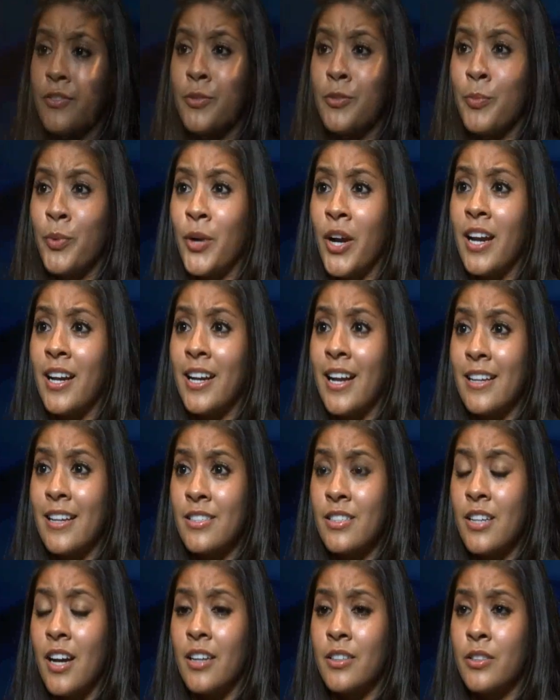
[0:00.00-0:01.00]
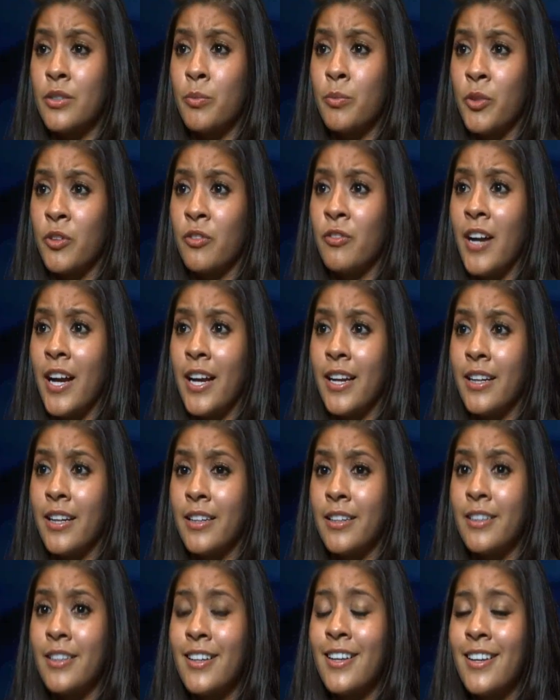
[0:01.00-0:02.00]
to pray and ask God to provide.
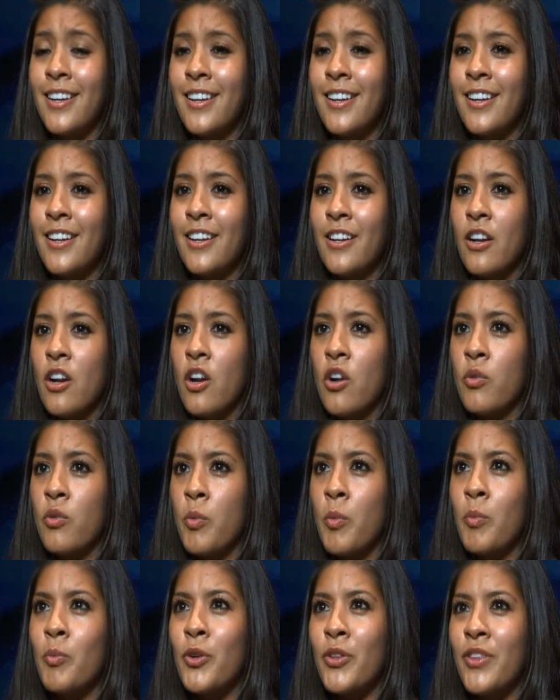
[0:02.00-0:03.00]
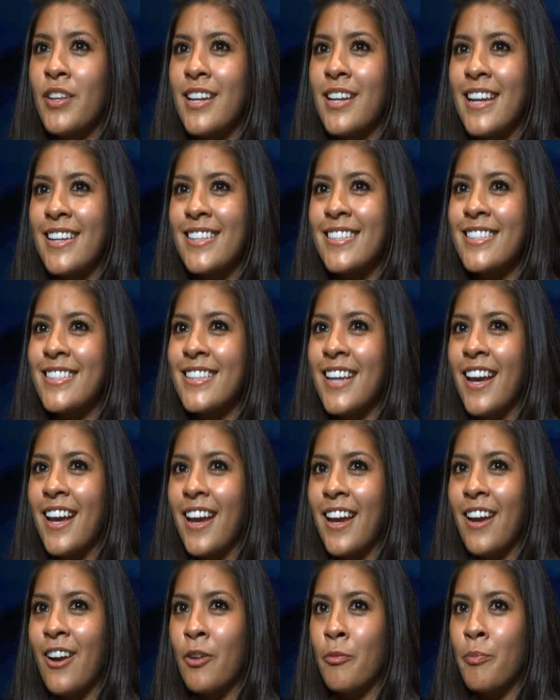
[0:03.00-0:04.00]
And I remember the next
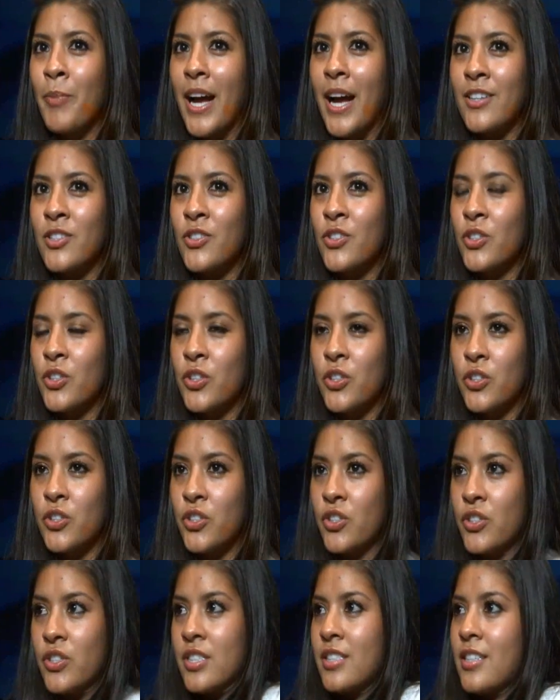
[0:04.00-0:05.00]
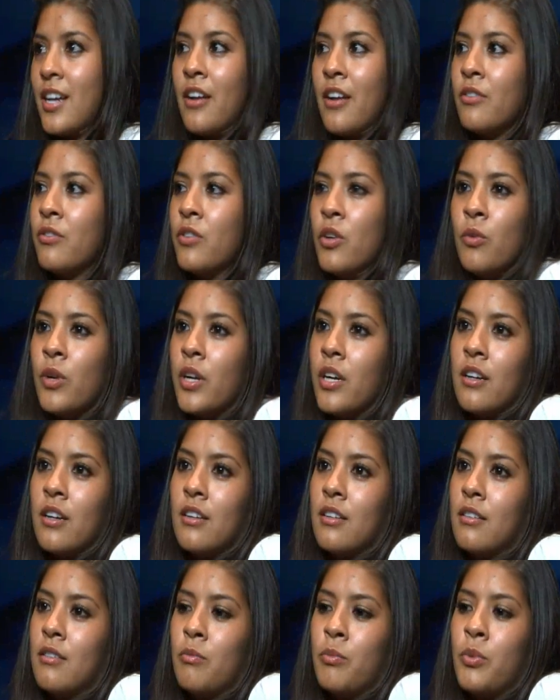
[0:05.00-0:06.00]
day, our pastor, just out of nowhere,
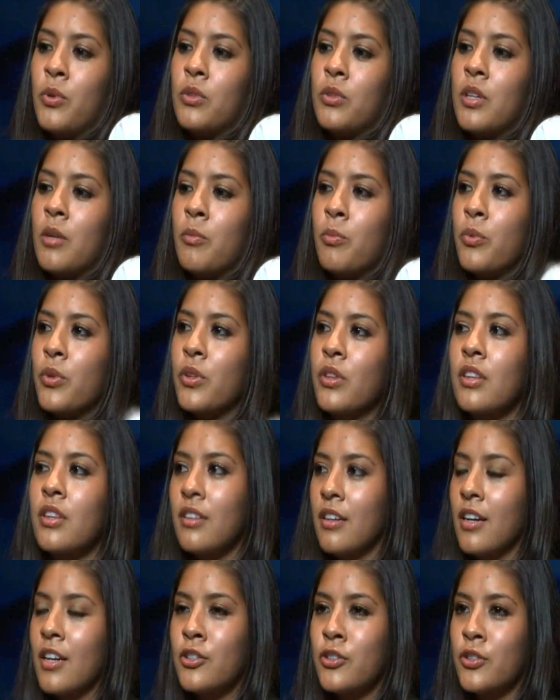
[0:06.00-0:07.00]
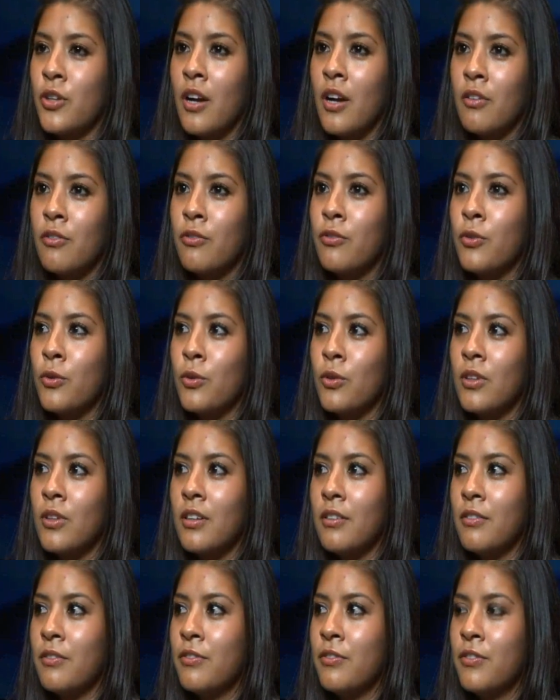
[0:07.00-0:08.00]
pulled up with a truck full
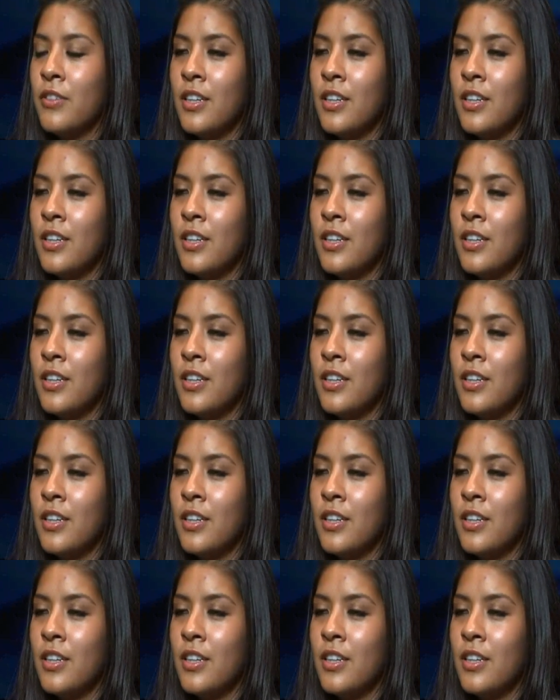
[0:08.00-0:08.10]
of